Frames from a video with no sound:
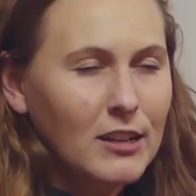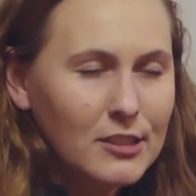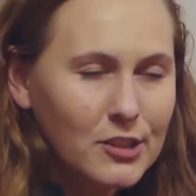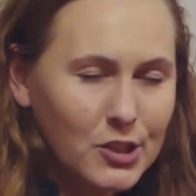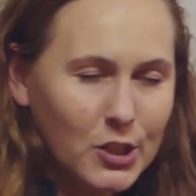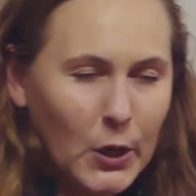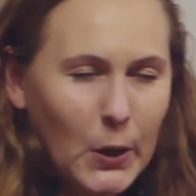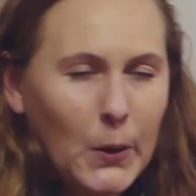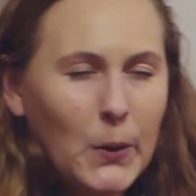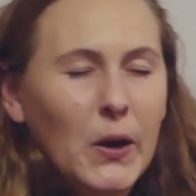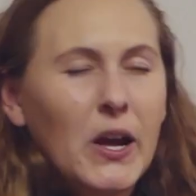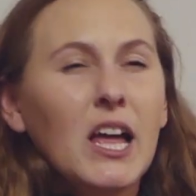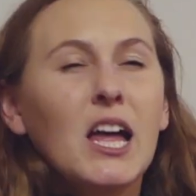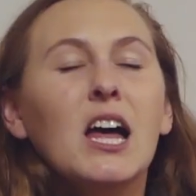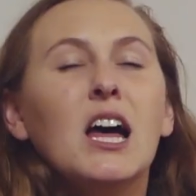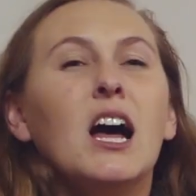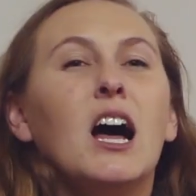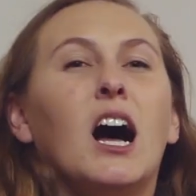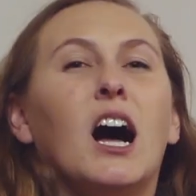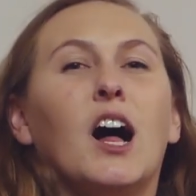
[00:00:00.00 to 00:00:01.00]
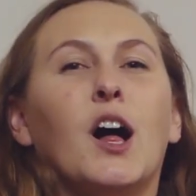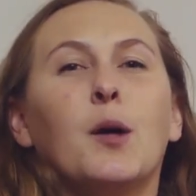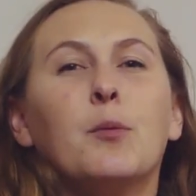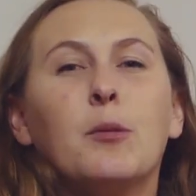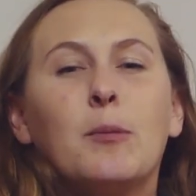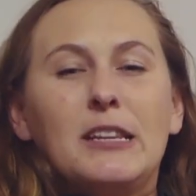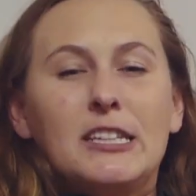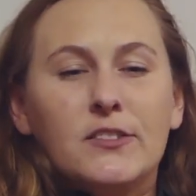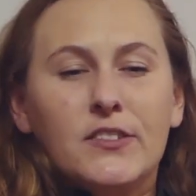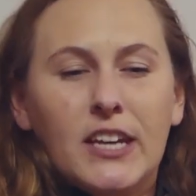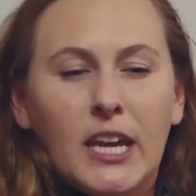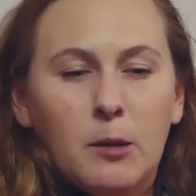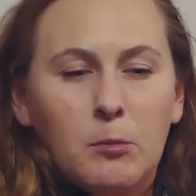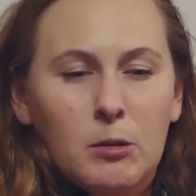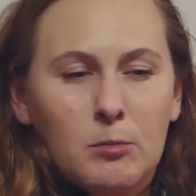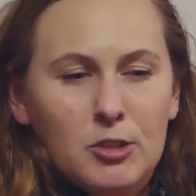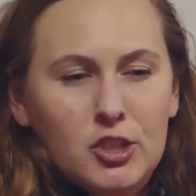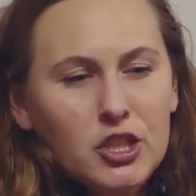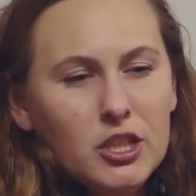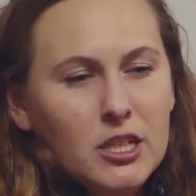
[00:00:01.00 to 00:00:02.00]
So Pennsylvania Game
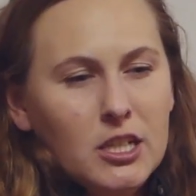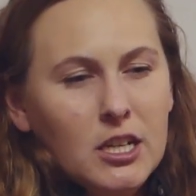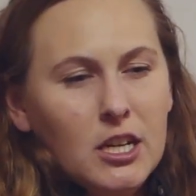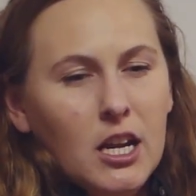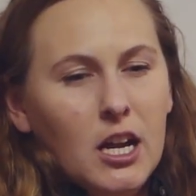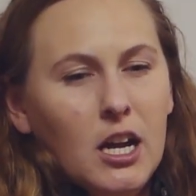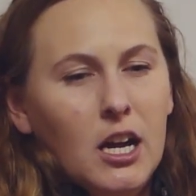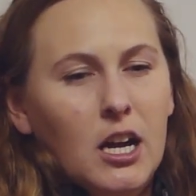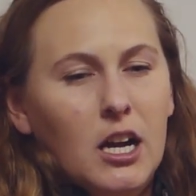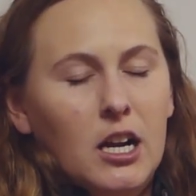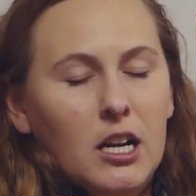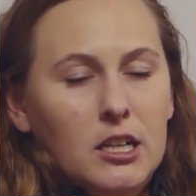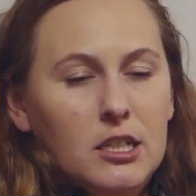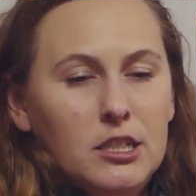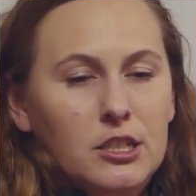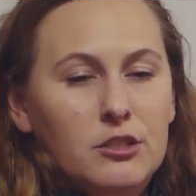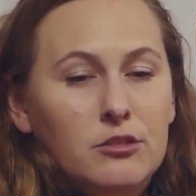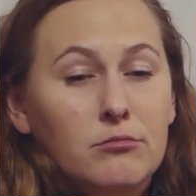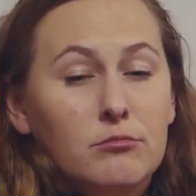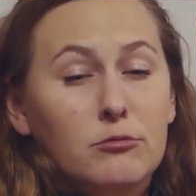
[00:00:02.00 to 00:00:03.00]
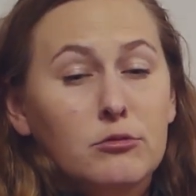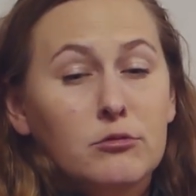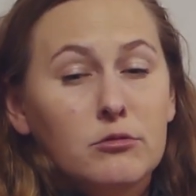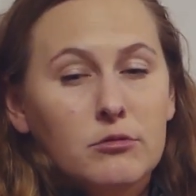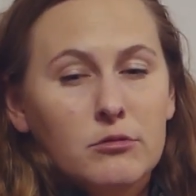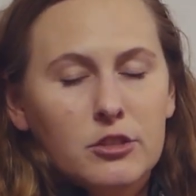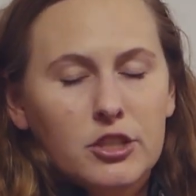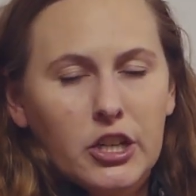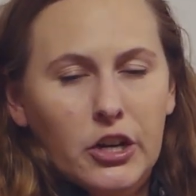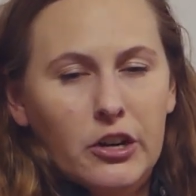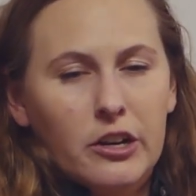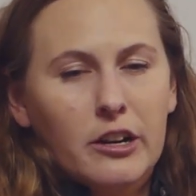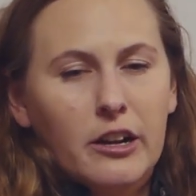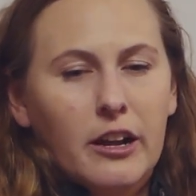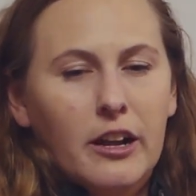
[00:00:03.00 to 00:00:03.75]
Commission, Jared and